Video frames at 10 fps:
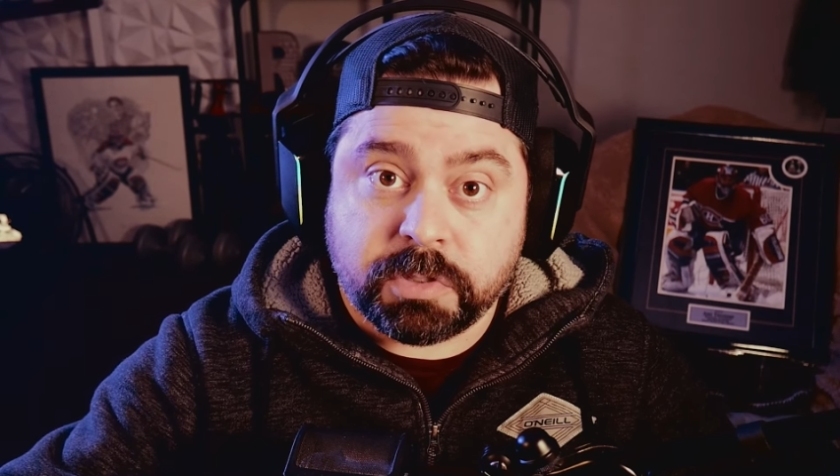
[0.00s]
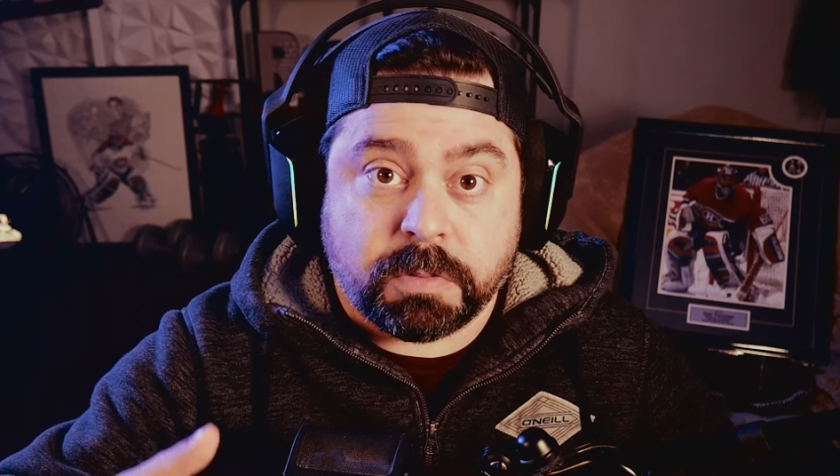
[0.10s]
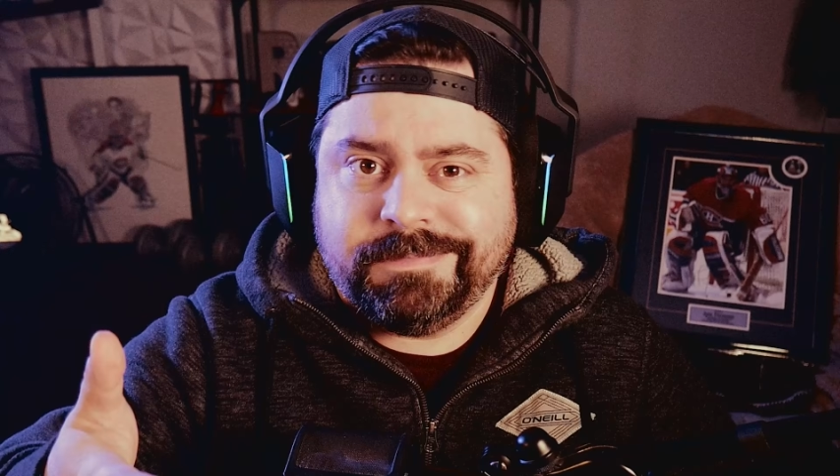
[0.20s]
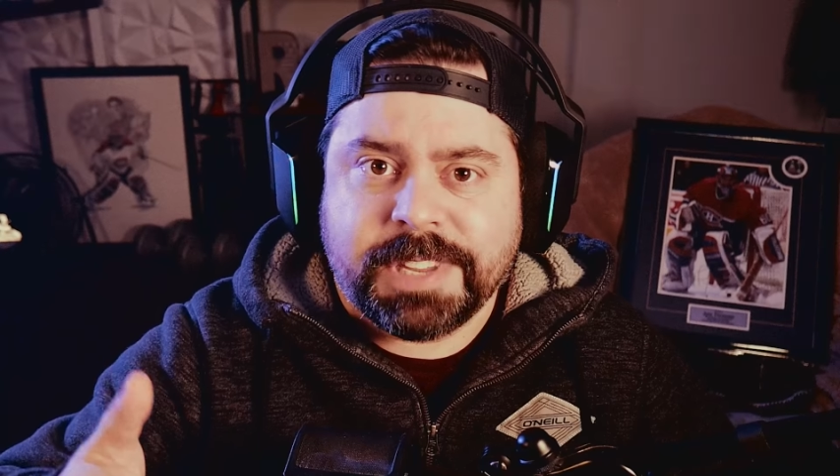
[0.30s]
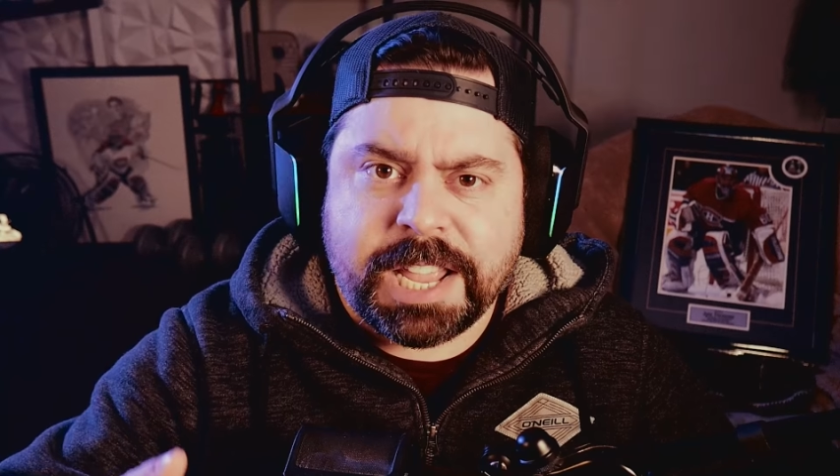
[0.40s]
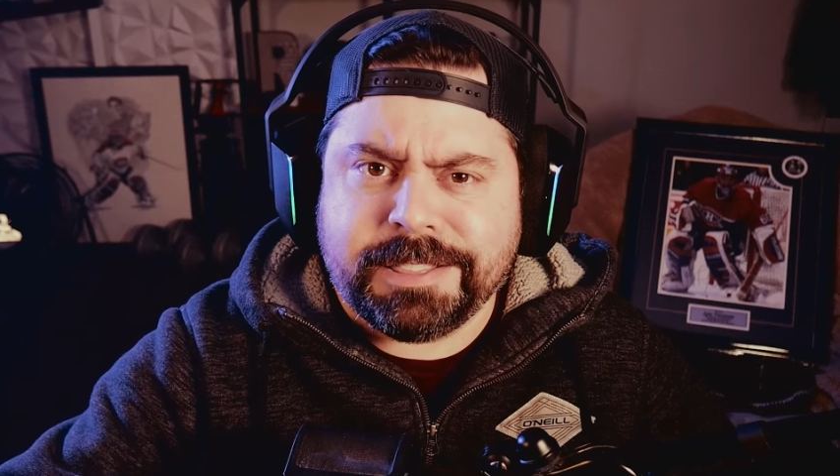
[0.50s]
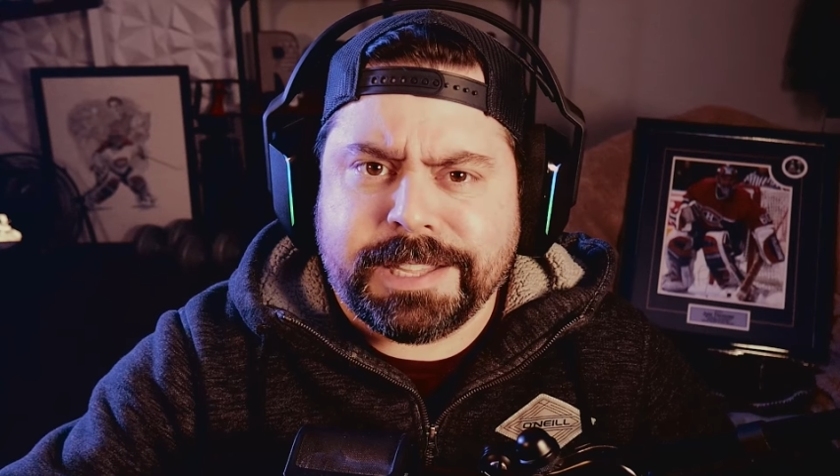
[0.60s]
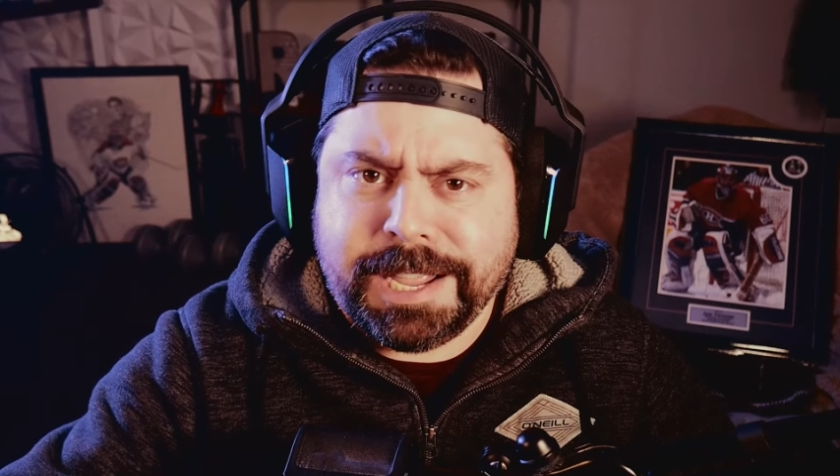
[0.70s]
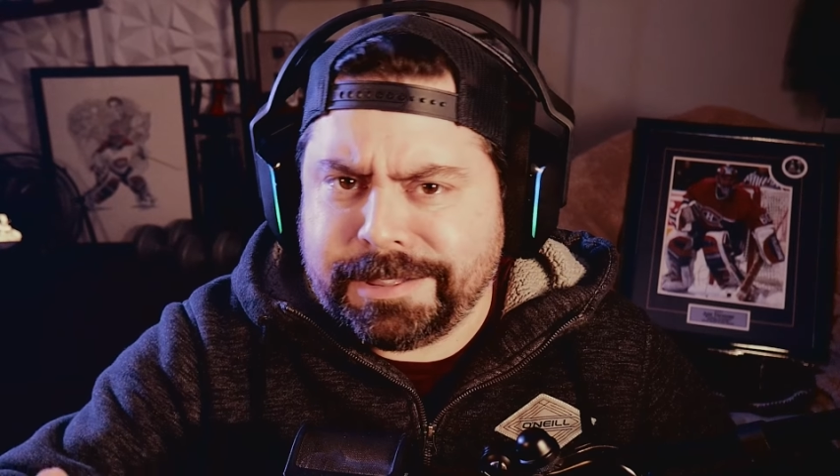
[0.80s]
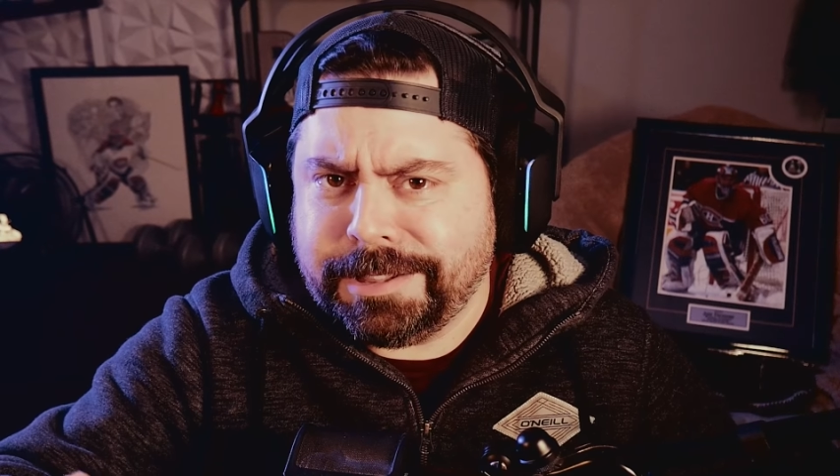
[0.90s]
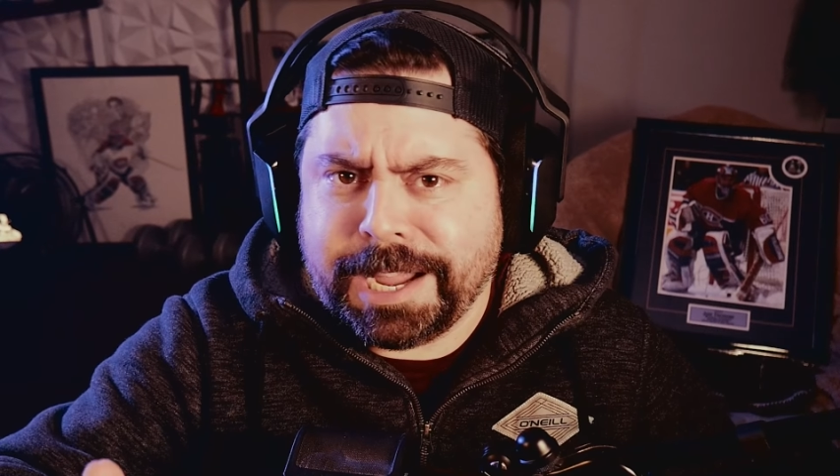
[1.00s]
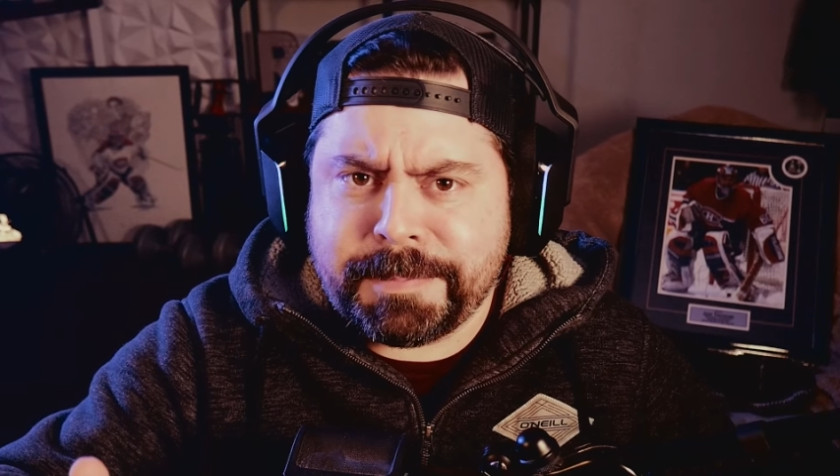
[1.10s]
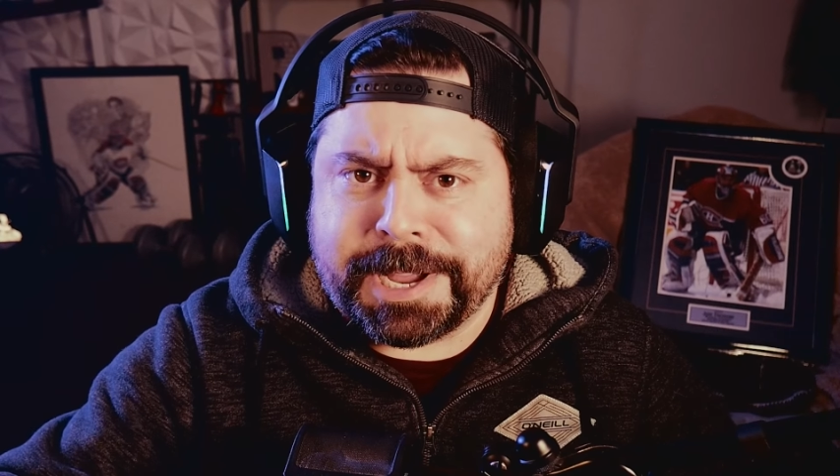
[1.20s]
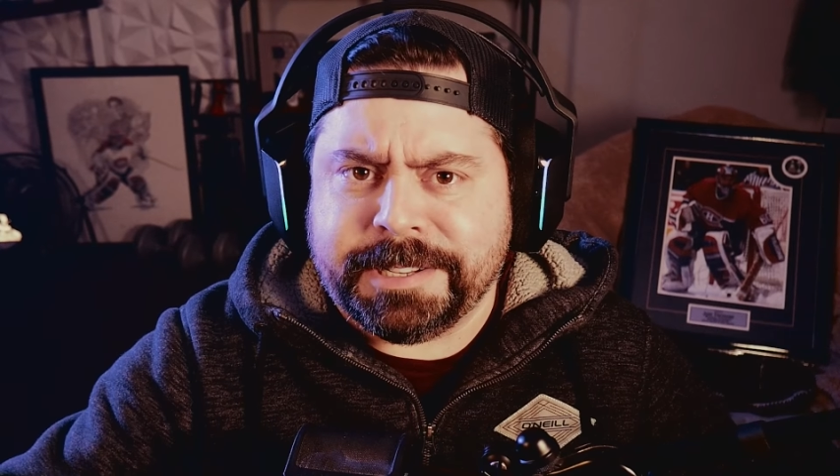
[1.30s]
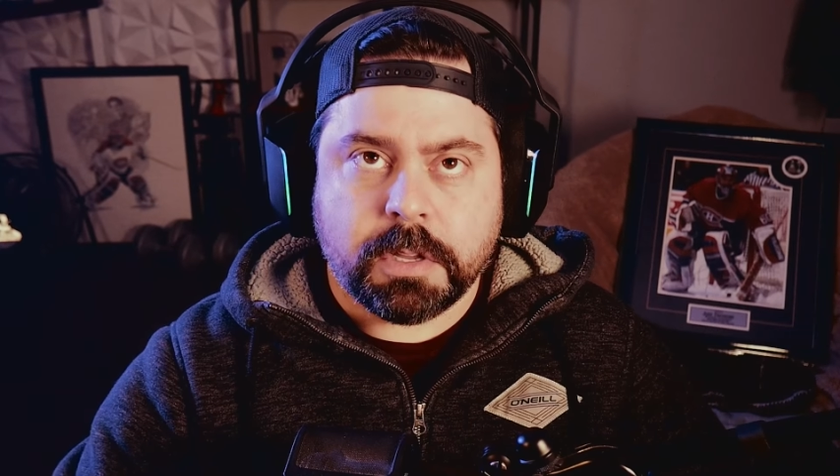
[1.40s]
So hit the like
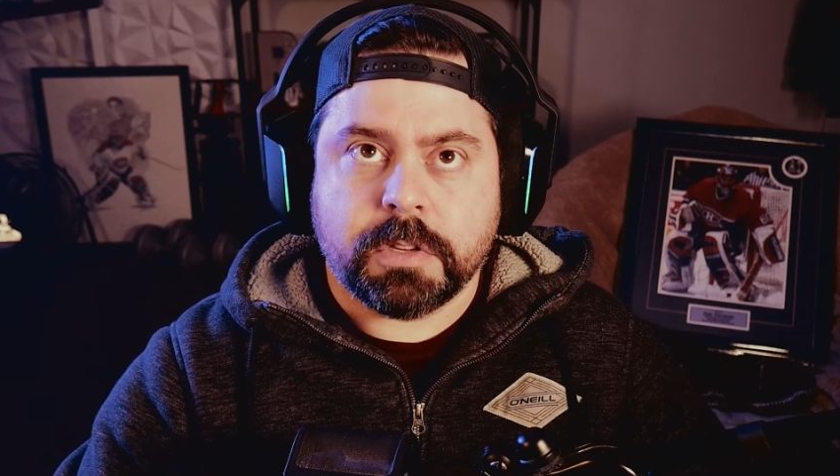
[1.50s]
button.